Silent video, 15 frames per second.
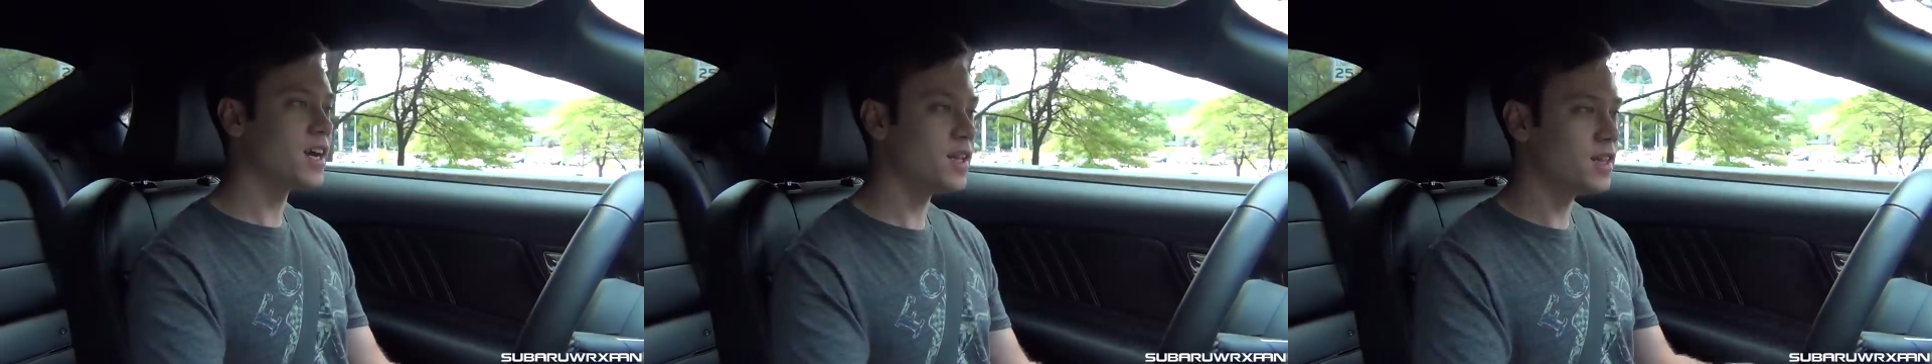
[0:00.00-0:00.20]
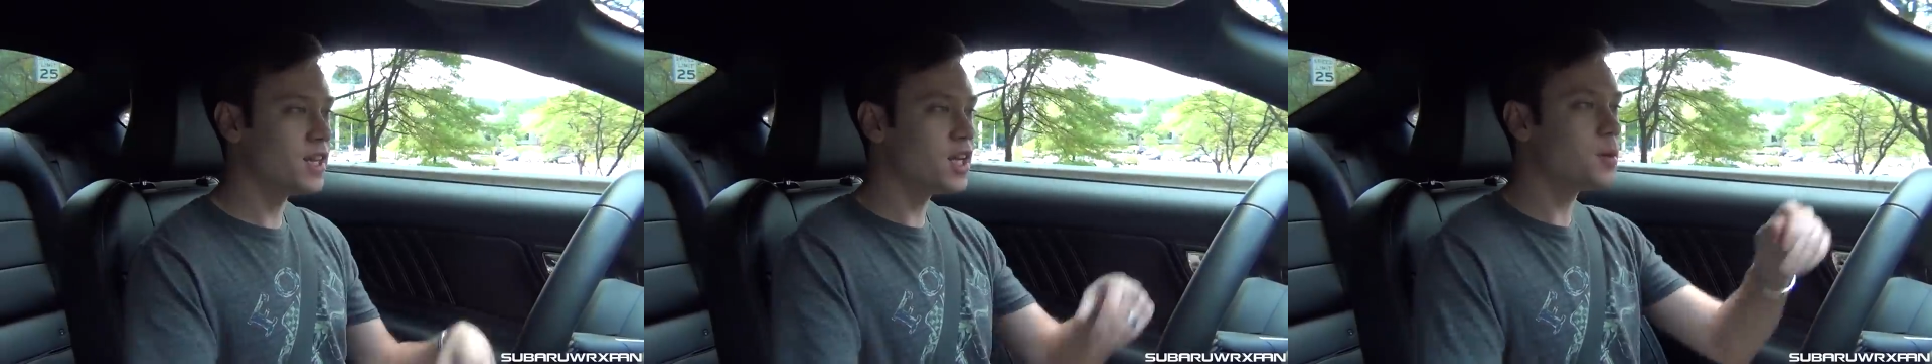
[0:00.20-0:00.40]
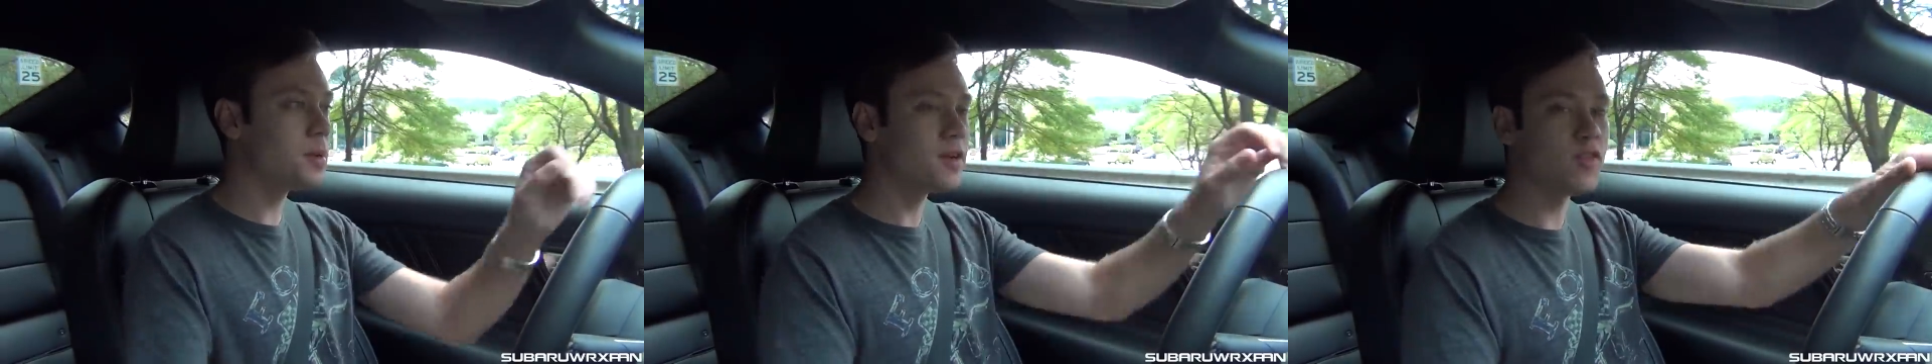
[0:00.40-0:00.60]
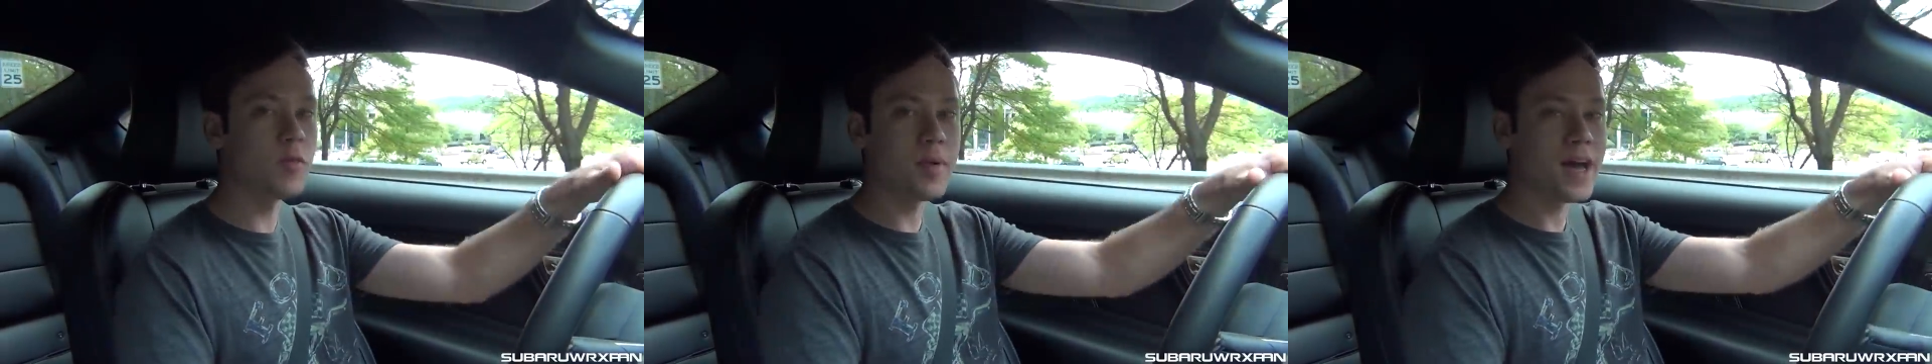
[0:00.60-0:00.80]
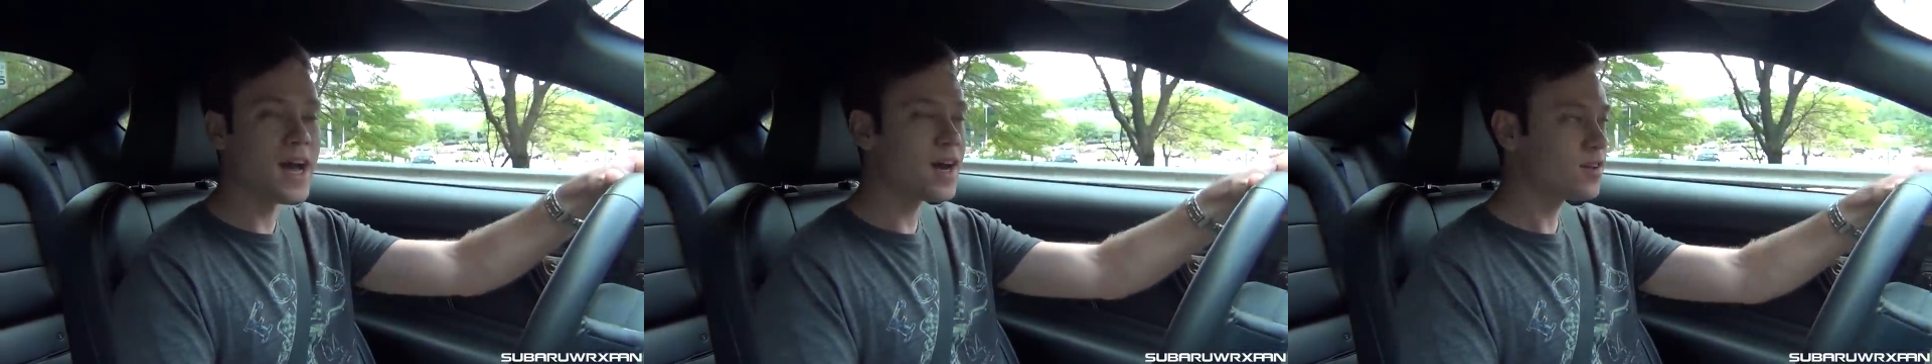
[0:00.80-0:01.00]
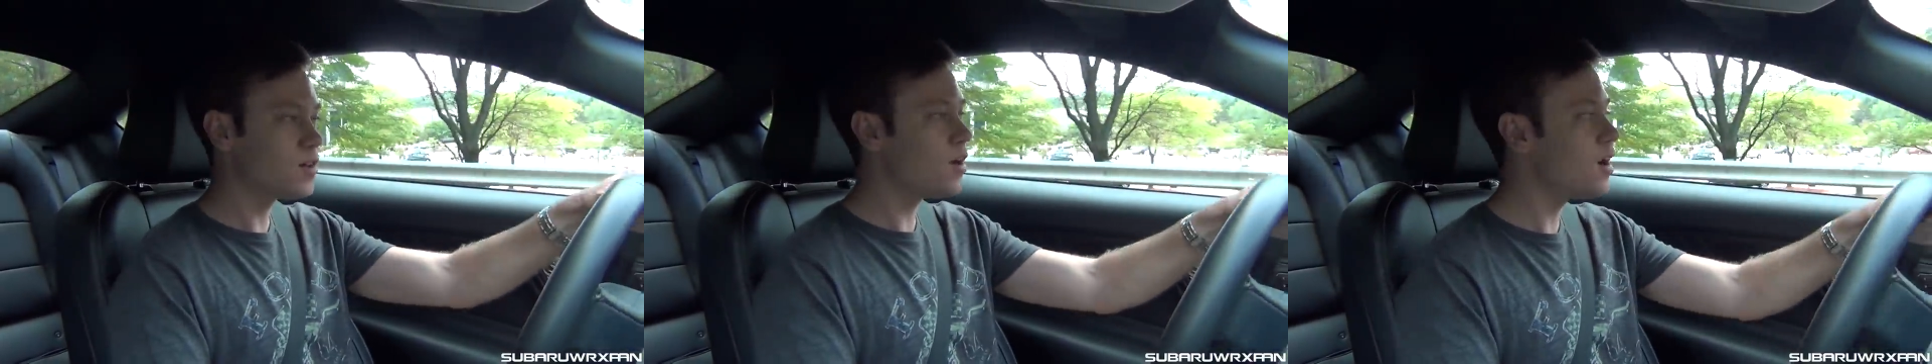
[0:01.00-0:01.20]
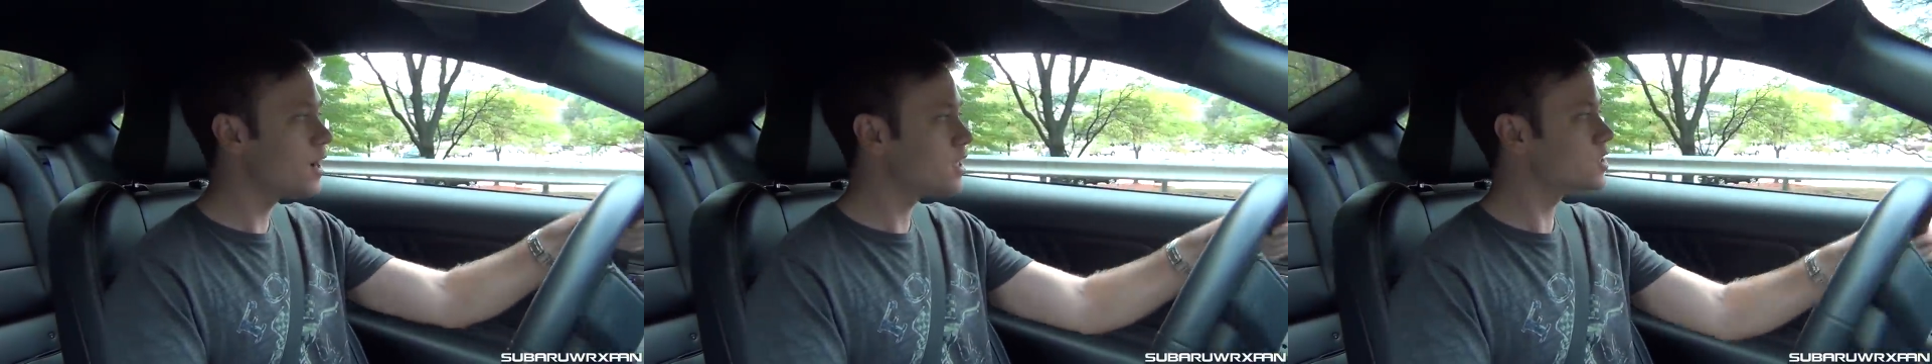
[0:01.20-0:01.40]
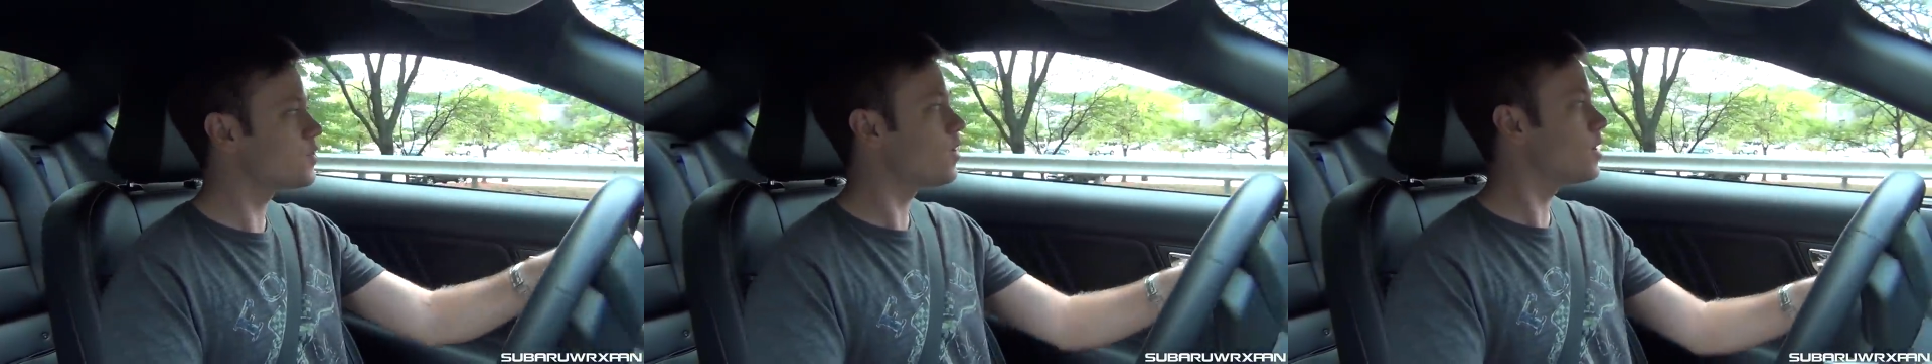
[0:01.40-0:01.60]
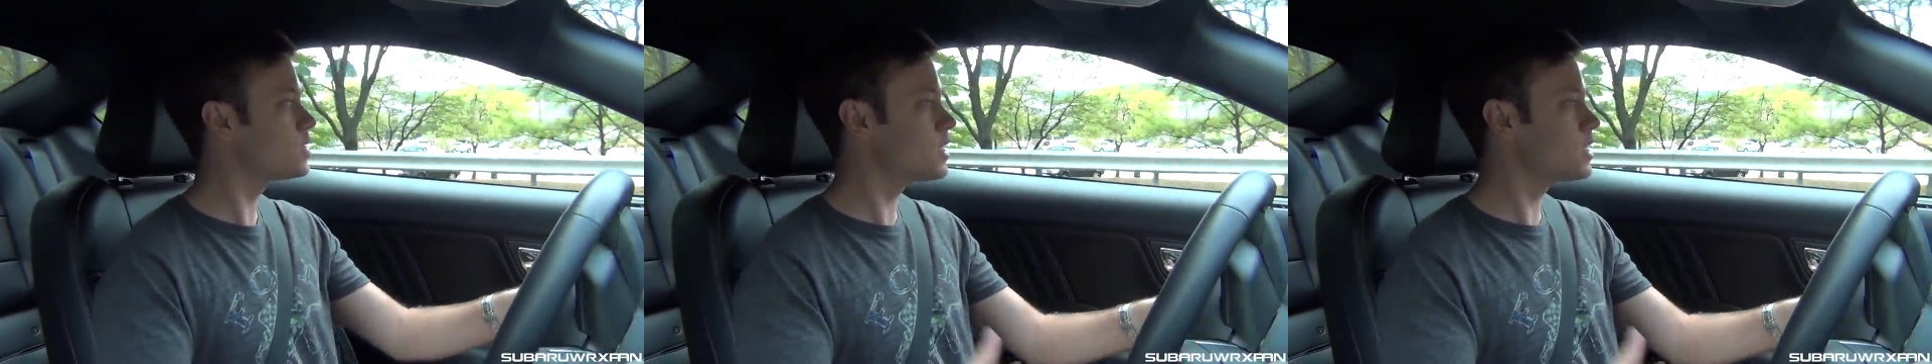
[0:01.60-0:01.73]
a little bit of a backlog as far